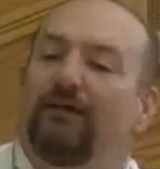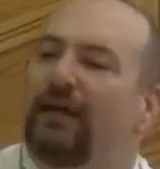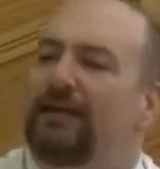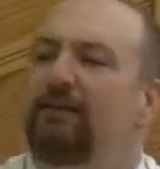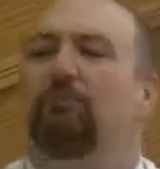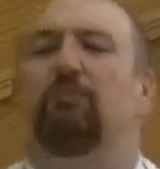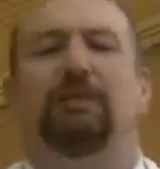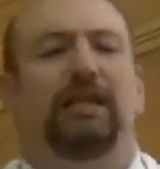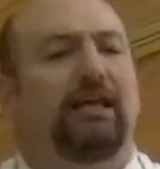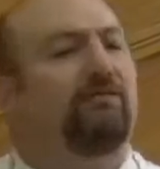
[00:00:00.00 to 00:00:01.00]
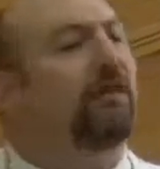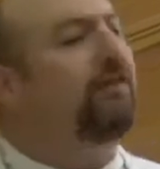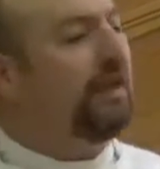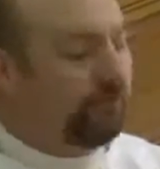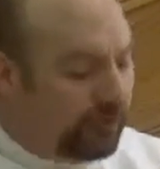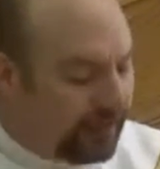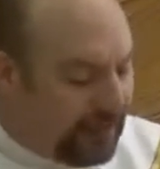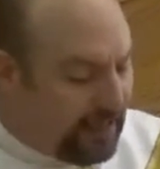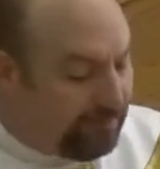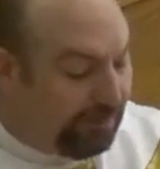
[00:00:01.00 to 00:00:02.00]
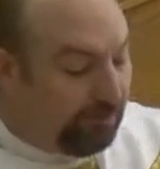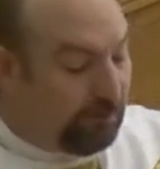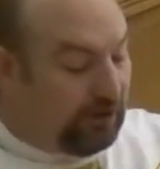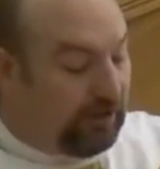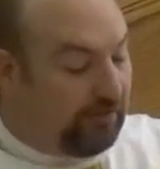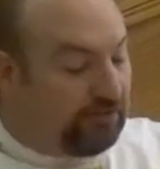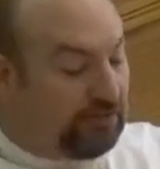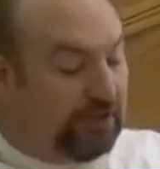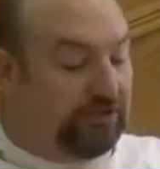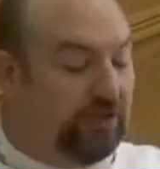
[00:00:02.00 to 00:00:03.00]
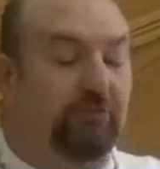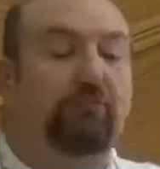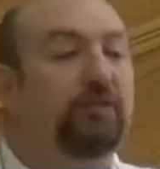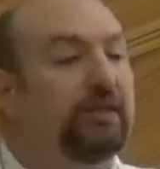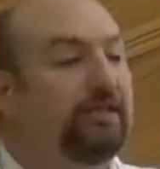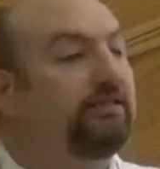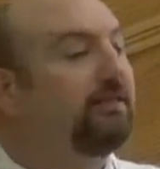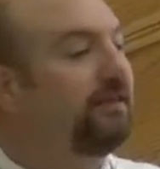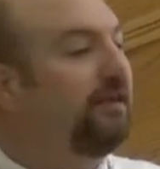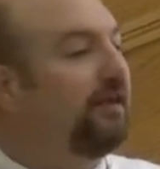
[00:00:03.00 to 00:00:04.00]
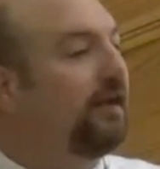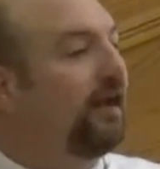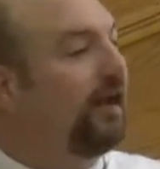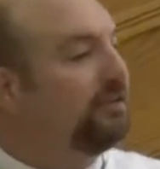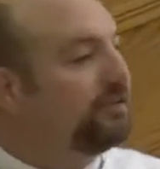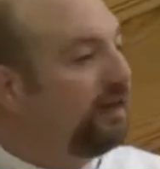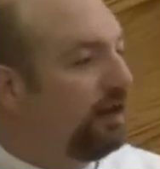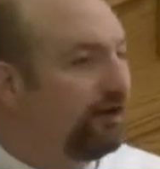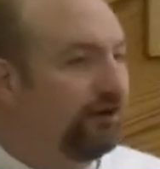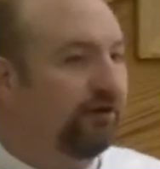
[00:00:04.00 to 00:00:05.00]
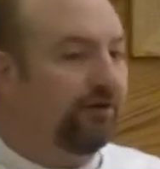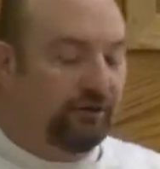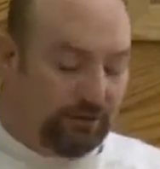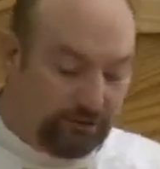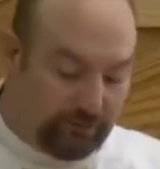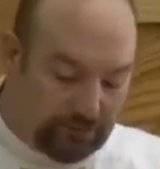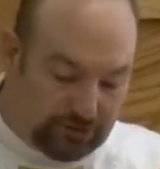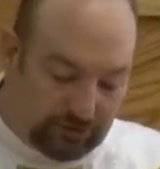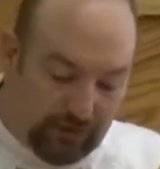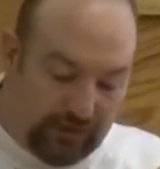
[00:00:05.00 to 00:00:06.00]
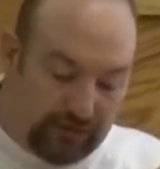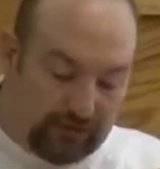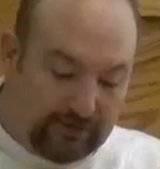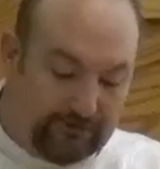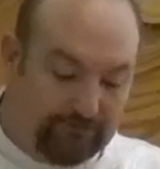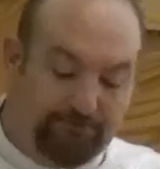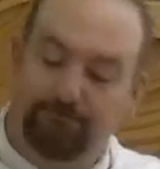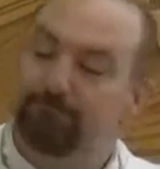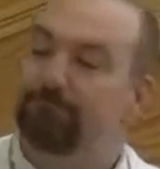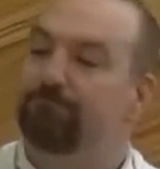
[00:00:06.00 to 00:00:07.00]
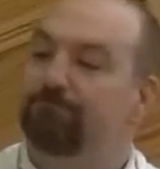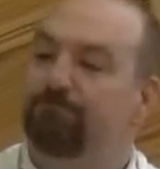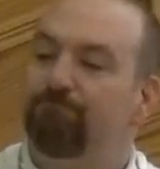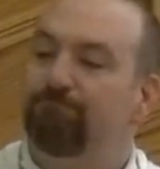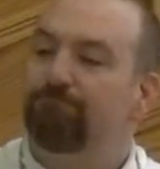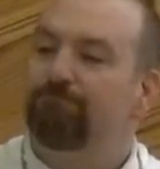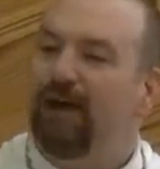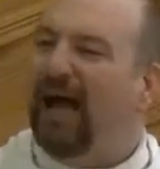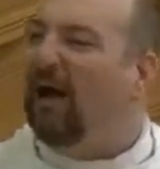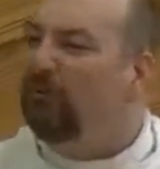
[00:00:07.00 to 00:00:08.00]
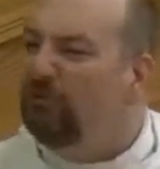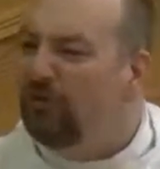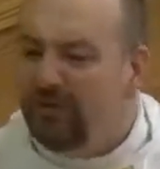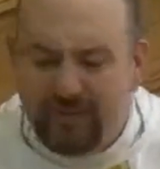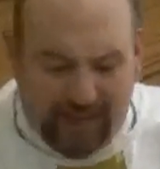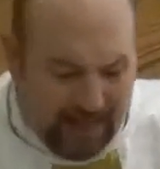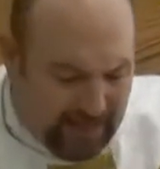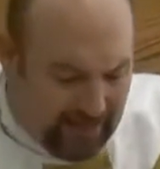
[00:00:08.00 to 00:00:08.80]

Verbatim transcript: They didn't believe that they were capable of such complete and utter betrayal. How could they?